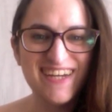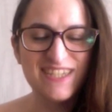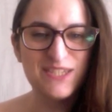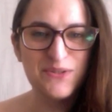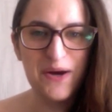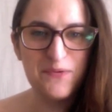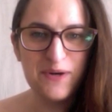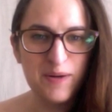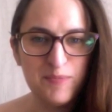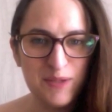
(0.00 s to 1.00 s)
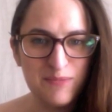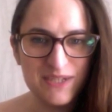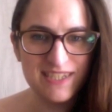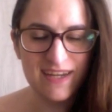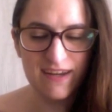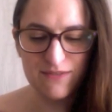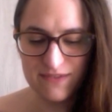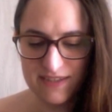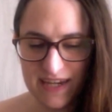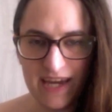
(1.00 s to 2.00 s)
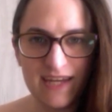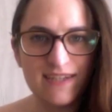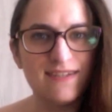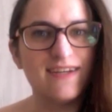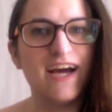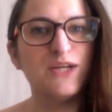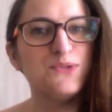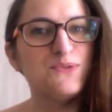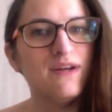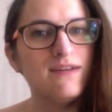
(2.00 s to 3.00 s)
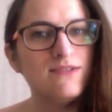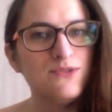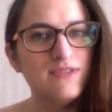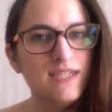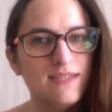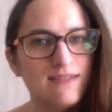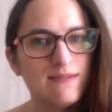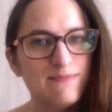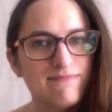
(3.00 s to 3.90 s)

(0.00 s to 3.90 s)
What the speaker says: So I woke up one morning and I thought, hey, I should learn how to knit.